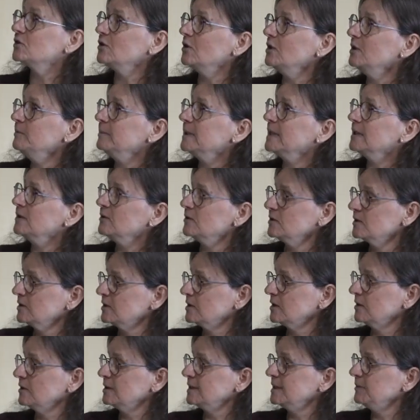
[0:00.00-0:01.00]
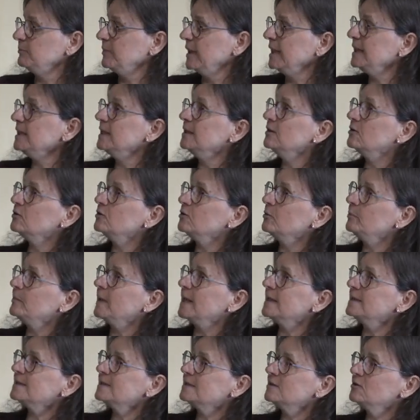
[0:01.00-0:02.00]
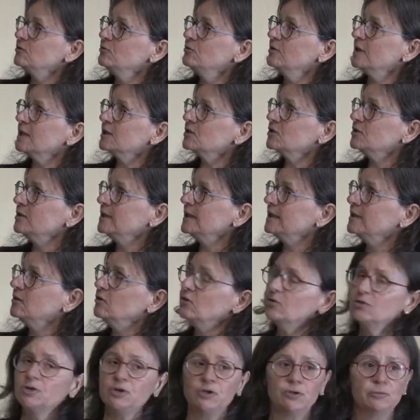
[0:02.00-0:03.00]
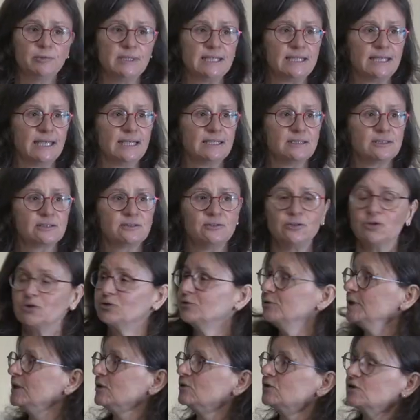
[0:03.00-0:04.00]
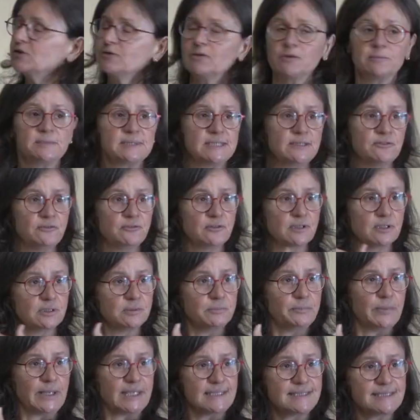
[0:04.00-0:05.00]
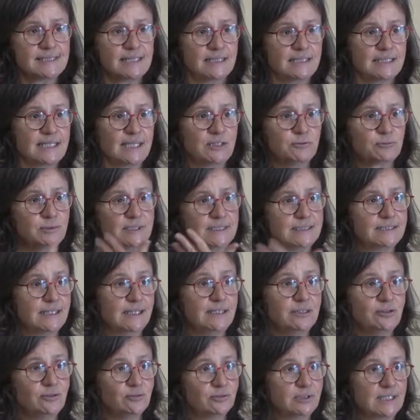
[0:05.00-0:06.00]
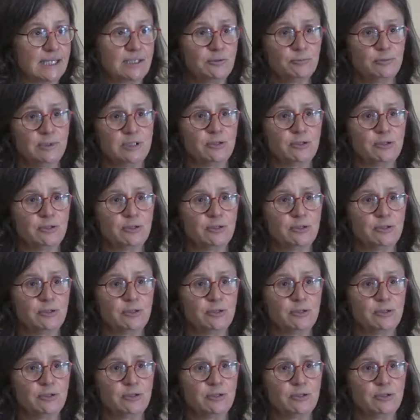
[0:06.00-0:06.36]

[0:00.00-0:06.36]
sun because uh, depending on the path you actually go, you will get neutrinos from different paths and that will tell you, that